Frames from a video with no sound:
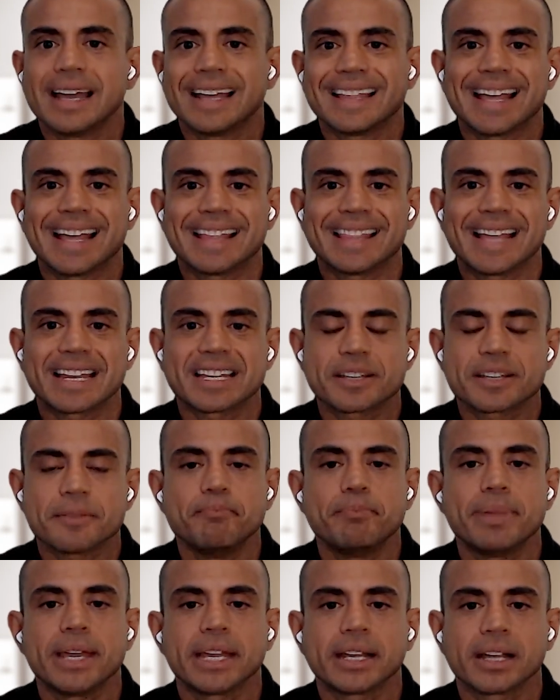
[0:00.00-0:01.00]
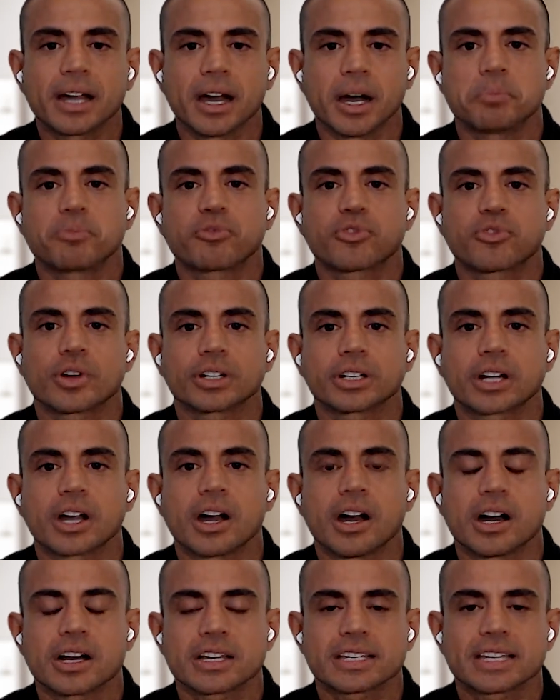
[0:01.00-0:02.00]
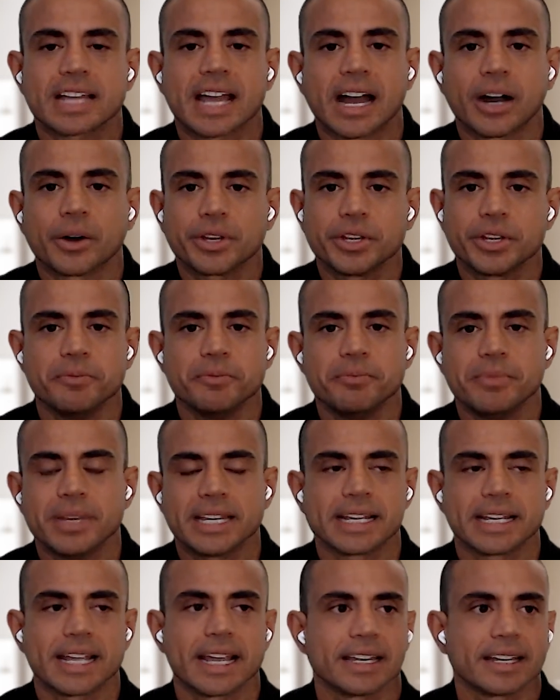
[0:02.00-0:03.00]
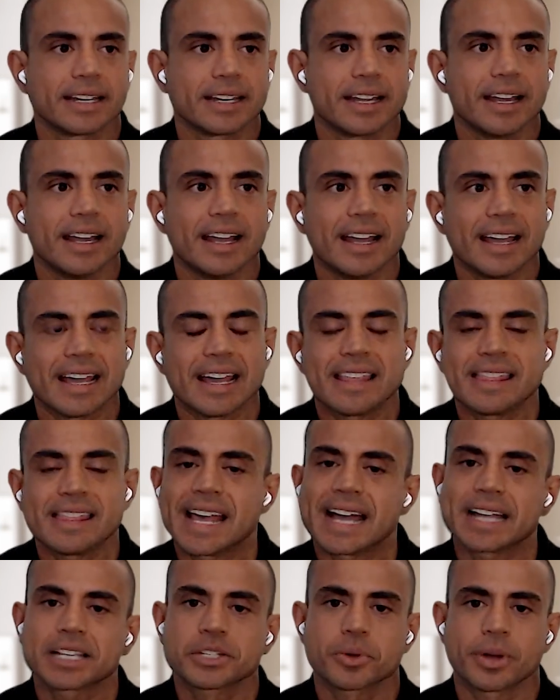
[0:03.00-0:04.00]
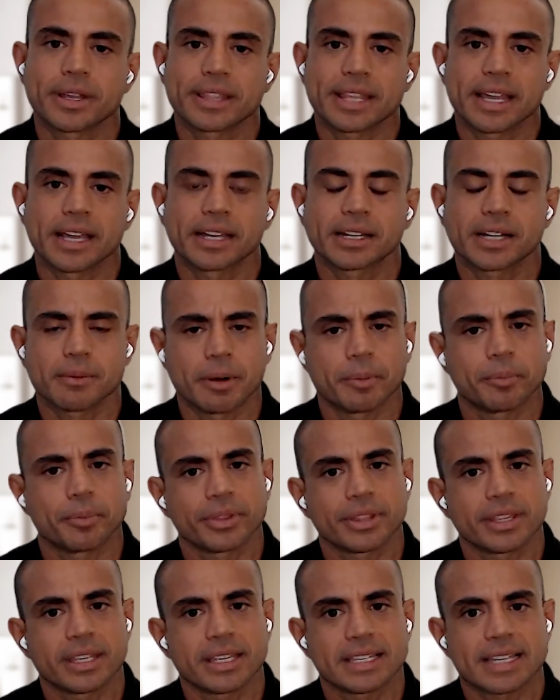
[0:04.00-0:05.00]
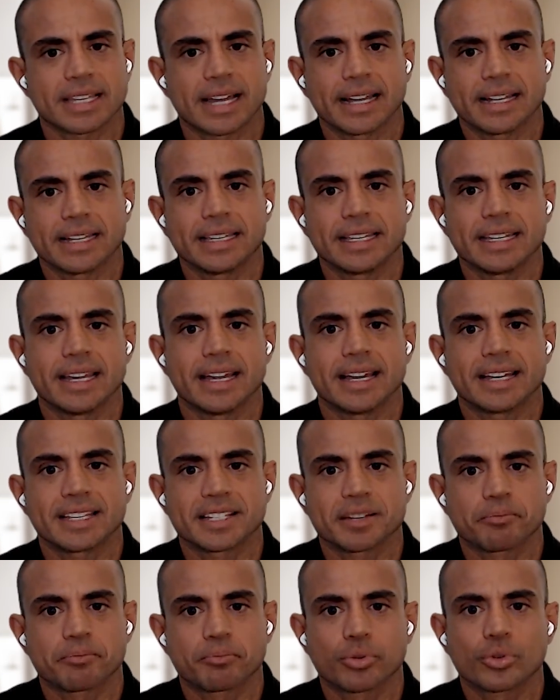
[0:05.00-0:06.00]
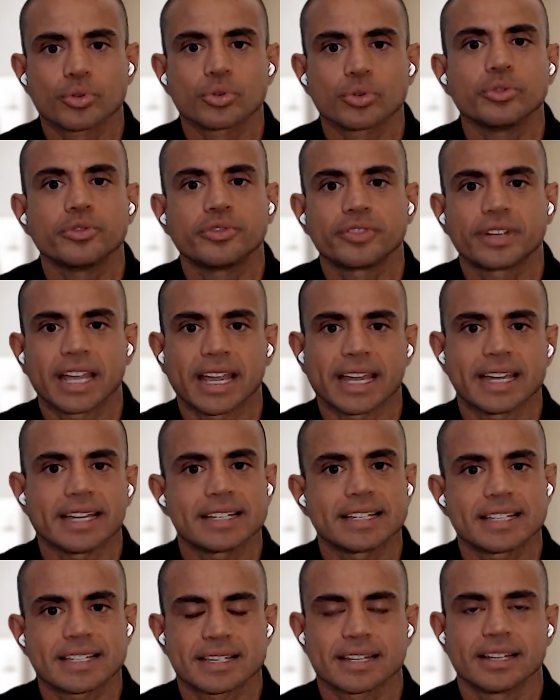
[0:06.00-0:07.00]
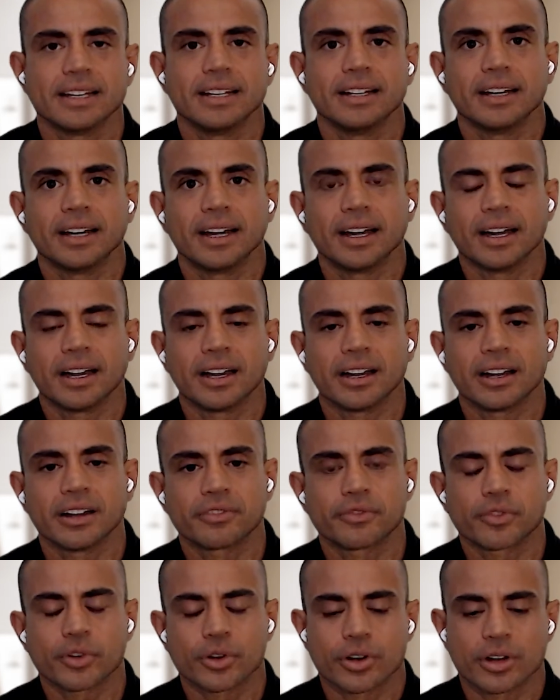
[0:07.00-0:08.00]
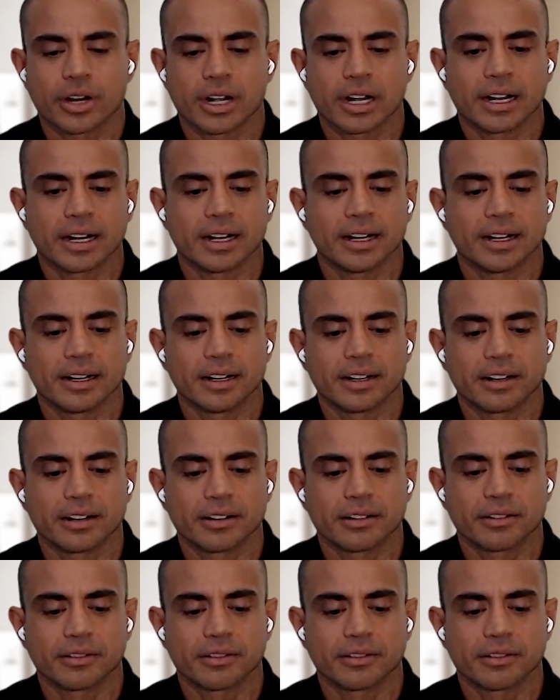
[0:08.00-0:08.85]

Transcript: That is a big upfront cost. How do you mitigate it? And that's why they had come up with this idea as a proof case for